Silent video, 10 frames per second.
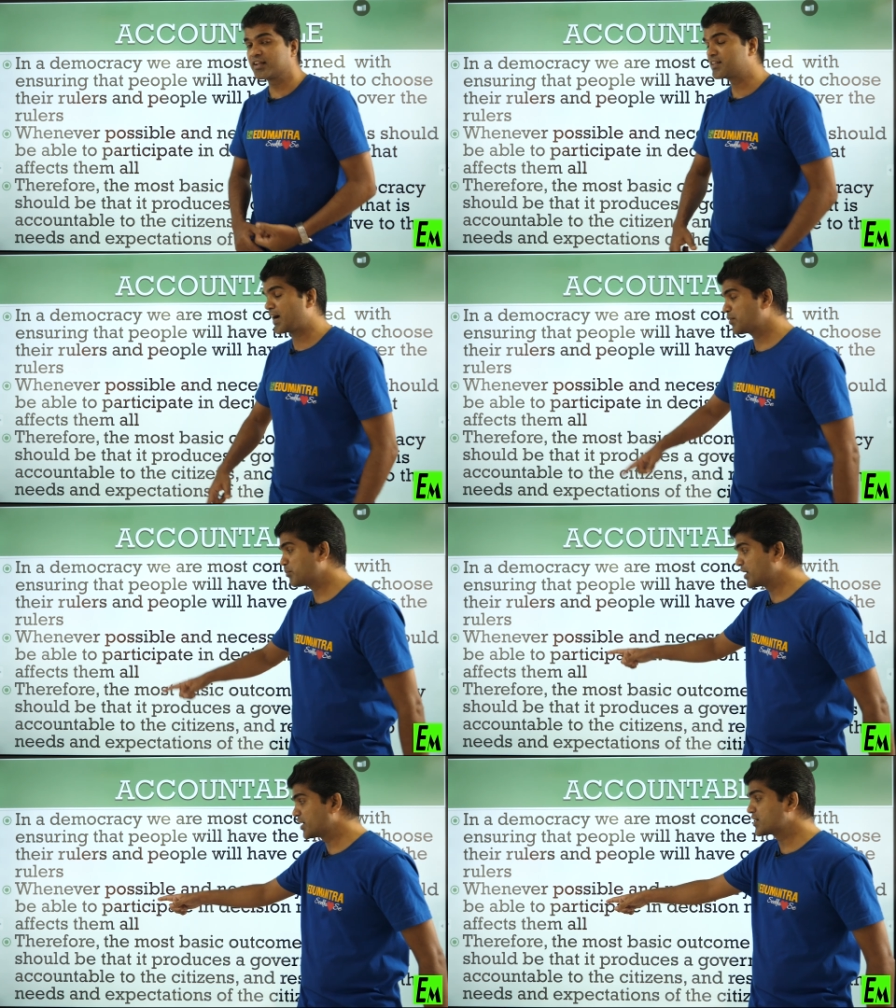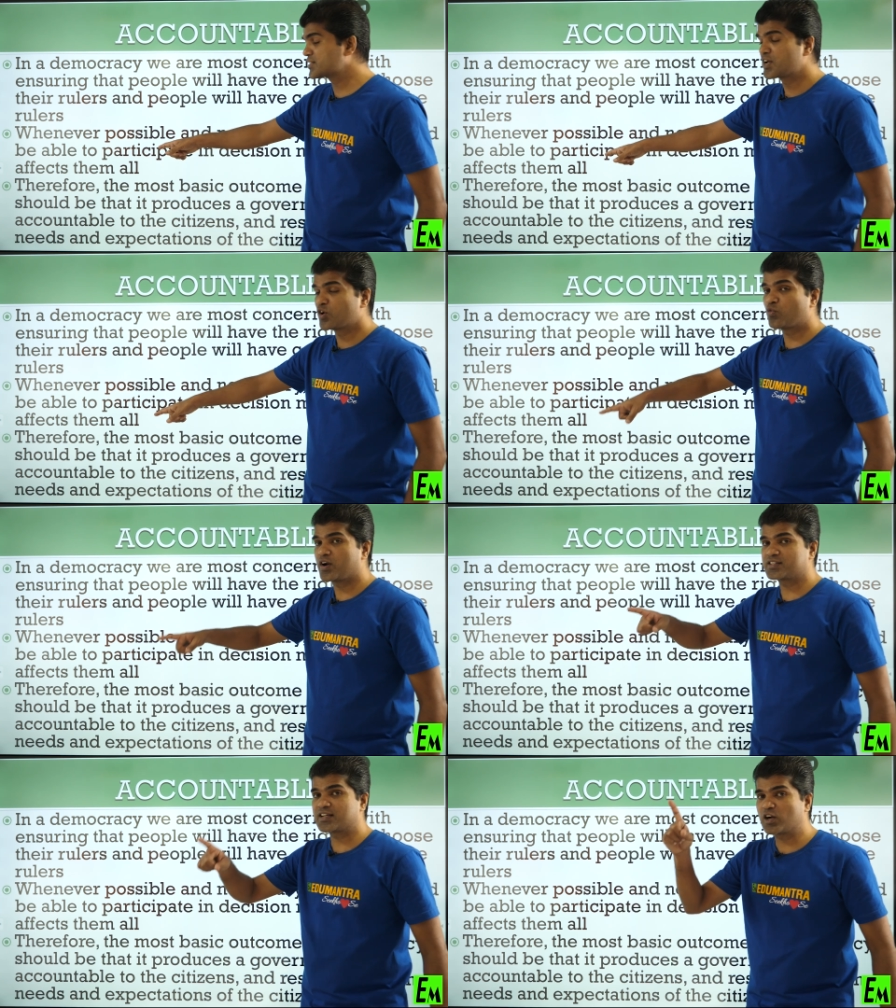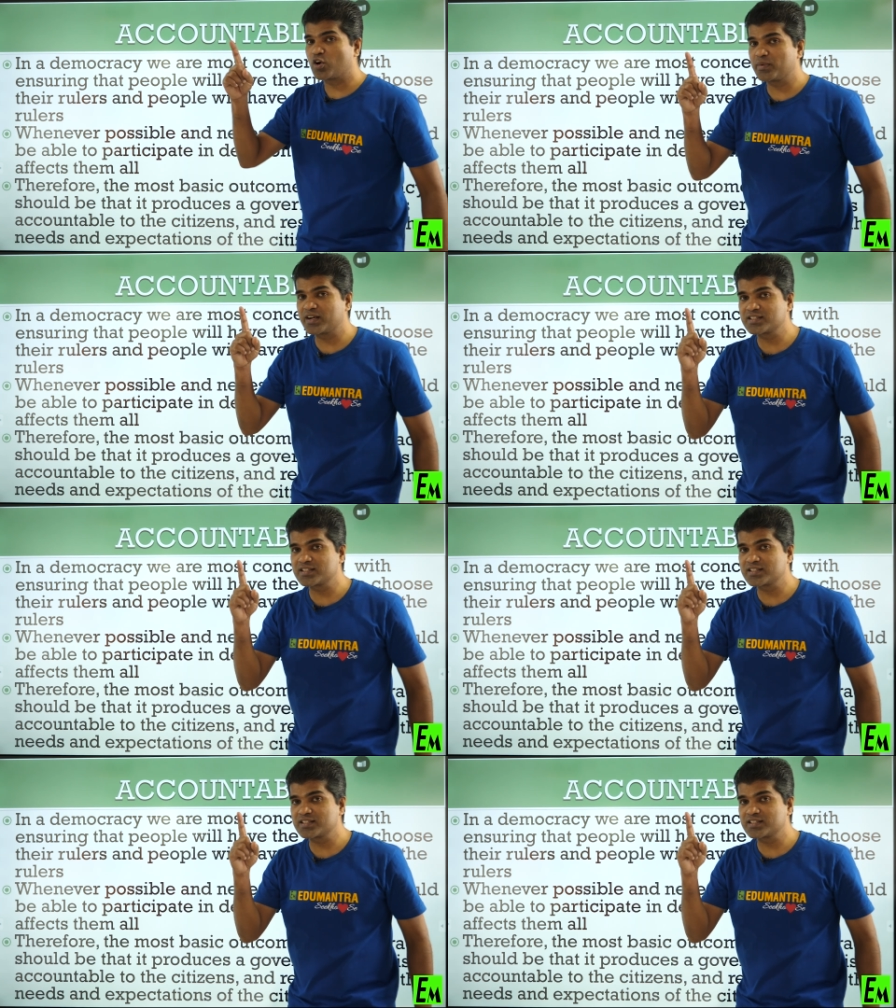That means once the government